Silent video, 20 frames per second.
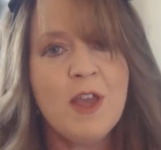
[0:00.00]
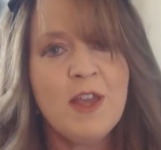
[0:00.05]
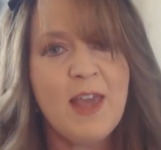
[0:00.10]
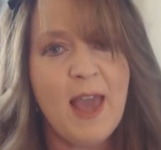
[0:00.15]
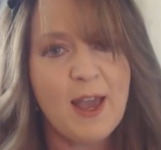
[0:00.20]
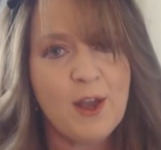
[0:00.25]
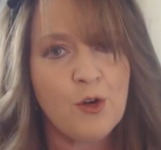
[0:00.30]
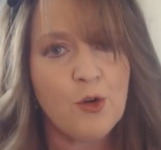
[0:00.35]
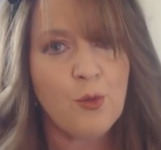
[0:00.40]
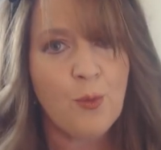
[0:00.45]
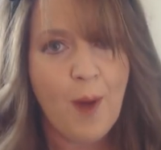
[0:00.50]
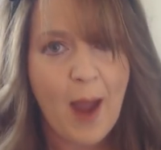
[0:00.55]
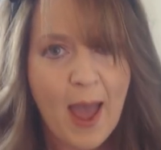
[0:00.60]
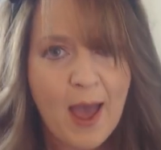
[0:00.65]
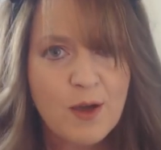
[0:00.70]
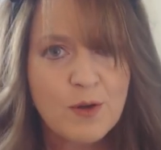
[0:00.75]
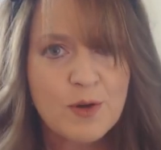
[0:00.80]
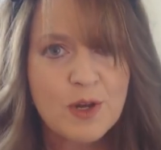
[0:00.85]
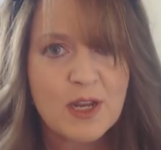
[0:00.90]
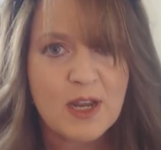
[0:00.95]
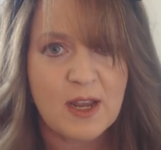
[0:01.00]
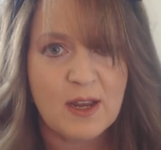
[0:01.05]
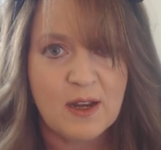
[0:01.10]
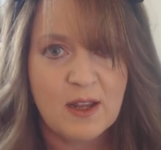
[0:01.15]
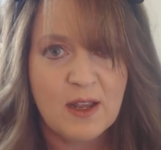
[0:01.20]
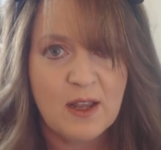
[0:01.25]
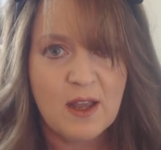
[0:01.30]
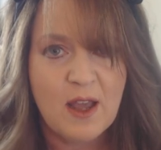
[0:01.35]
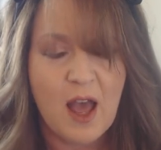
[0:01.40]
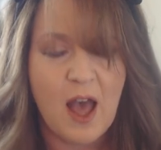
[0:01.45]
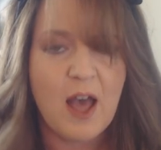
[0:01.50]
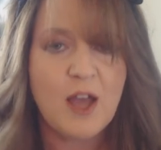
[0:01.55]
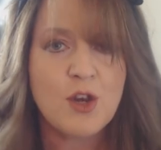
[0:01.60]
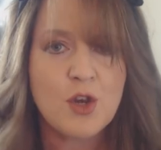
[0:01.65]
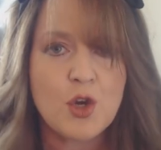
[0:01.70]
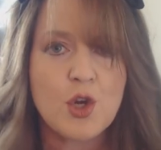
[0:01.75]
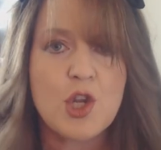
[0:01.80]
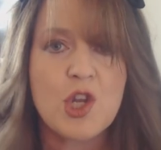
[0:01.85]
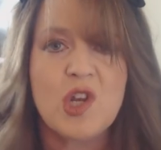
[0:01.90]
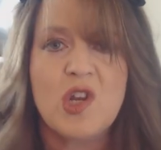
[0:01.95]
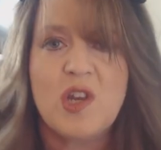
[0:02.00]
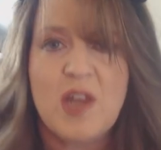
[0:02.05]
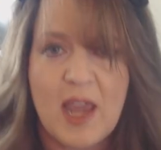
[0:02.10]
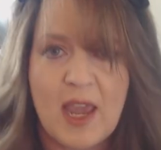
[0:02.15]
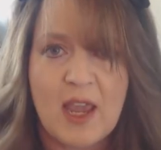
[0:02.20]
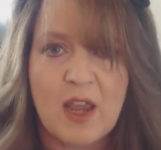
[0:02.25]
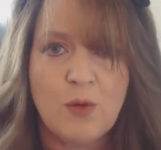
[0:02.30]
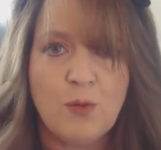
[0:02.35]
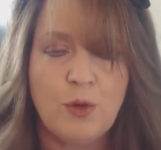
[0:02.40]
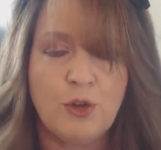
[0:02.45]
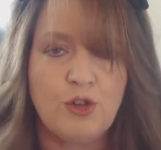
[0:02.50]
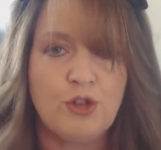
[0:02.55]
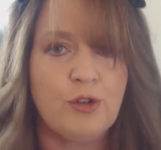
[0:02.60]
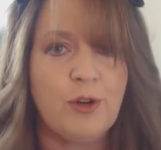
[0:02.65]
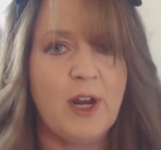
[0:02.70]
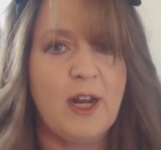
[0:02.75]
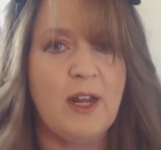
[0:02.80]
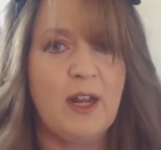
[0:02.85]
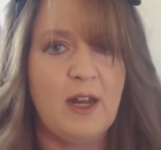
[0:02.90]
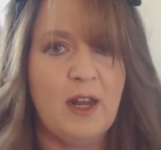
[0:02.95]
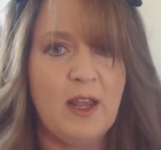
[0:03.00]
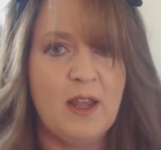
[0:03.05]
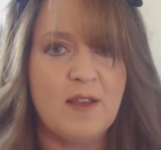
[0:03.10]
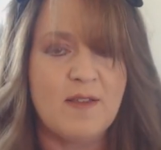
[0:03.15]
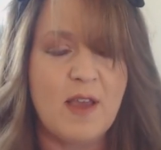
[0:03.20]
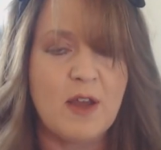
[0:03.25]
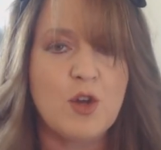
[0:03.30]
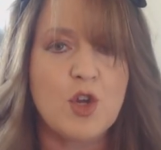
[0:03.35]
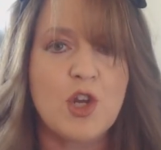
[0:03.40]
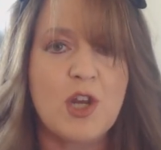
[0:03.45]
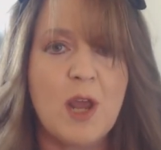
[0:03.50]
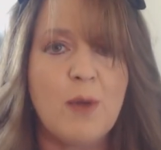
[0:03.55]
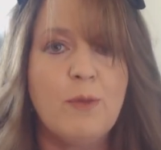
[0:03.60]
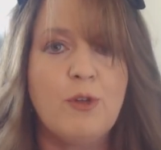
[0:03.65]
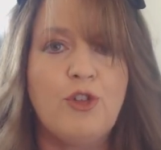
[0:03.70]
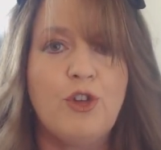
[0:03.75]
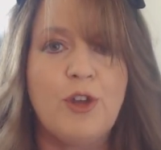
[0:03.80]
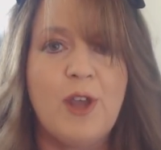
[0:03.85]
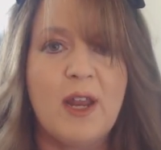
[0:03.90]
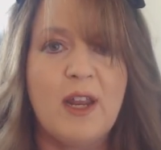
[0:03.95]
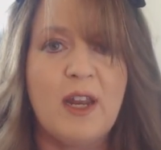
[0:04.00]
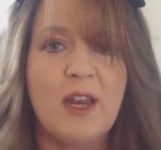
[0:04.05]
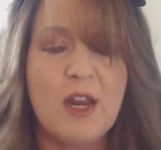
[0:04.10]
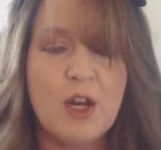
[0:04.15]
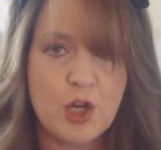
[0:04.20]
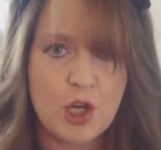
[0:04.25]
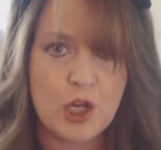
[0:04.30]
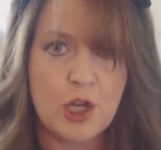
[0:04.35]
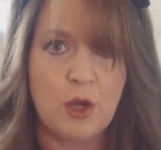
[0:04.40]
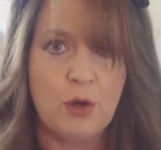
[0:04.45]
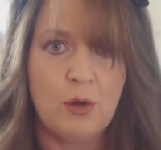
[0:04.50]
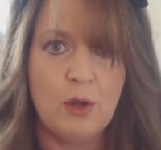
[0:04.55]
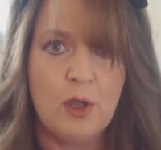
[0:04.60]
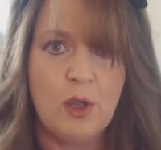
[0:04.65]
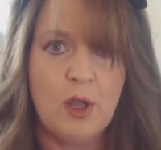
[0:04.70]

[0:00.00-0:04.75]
Get grounded. Understand what trading is. Understand what you're getting into.